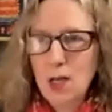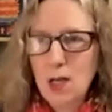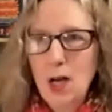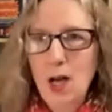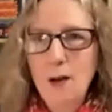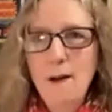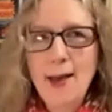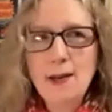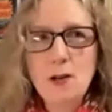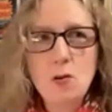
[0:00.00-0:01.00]

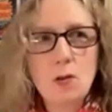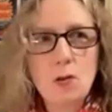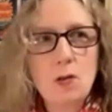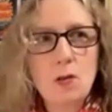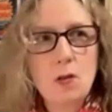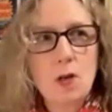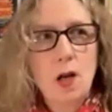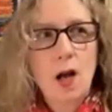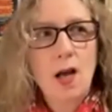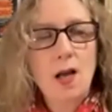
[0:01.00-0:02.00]

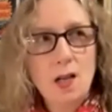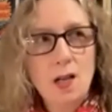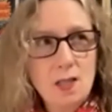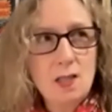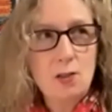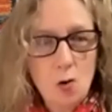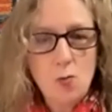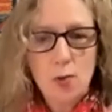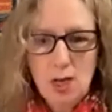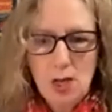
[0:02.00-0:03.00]
I honestly don't
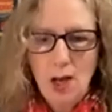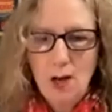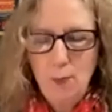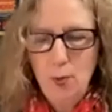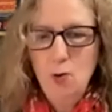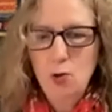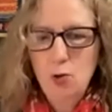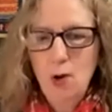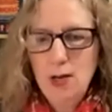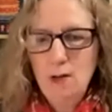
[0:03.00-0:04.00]
think I approach
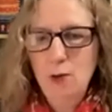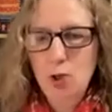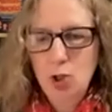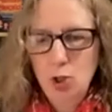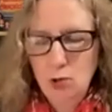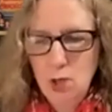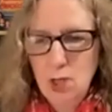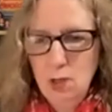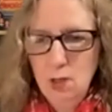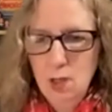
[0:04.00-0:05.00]
writing for
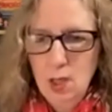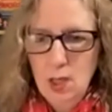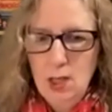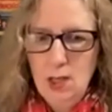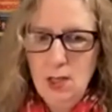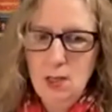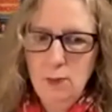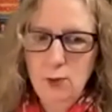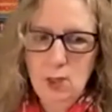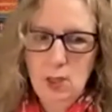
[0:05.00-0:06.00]
children any
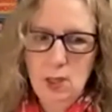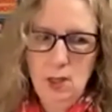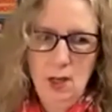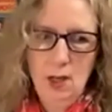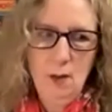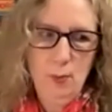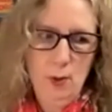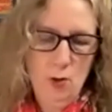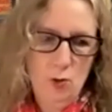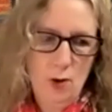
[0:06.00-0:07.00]
differently than I
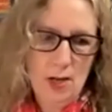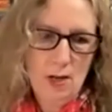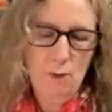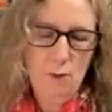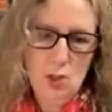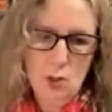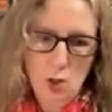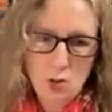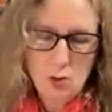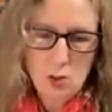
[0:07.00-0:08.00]
approach writing for
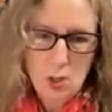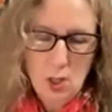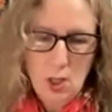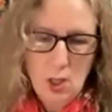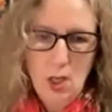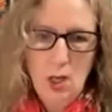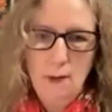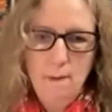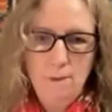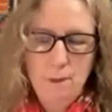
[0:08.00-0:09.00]
adults,
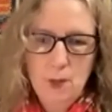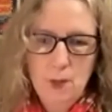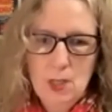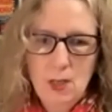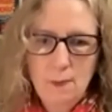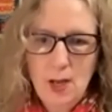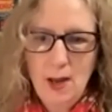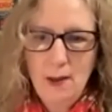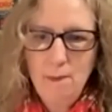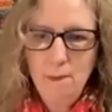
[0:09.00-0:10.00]
except
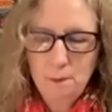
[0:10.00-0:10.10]
that